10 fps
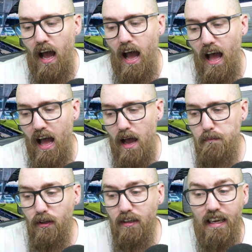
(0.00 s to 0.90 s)

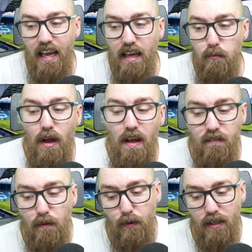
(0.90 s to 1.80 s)
But the thing is,
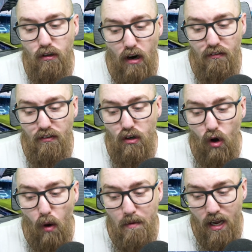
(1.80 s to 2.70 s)
with Bristol Rovers
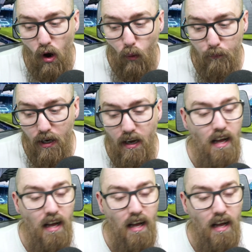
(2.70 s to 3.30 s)
coming up,